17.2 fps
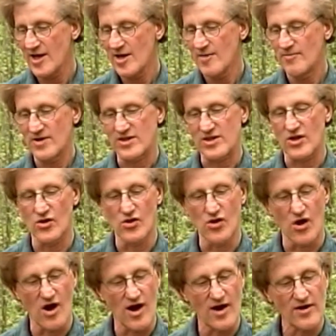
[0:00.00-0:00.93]
but the
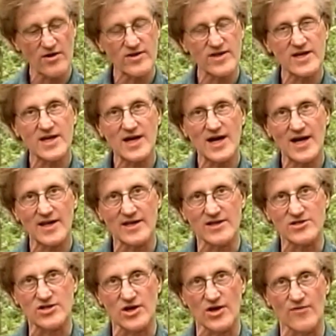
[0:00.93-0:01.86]
longer the cutting
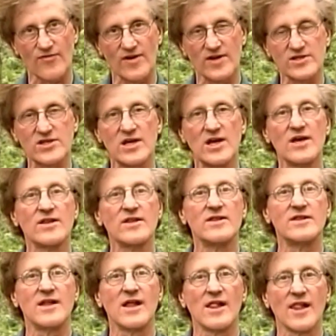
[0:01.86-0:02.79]
surface,
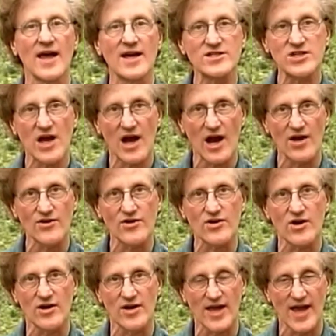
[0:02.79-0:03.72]
the less hard you're
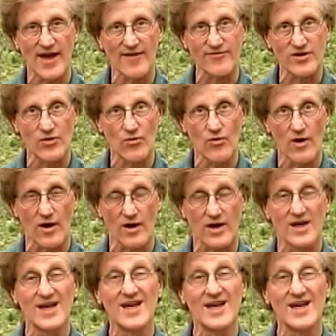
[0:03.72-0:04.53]
going to have to work.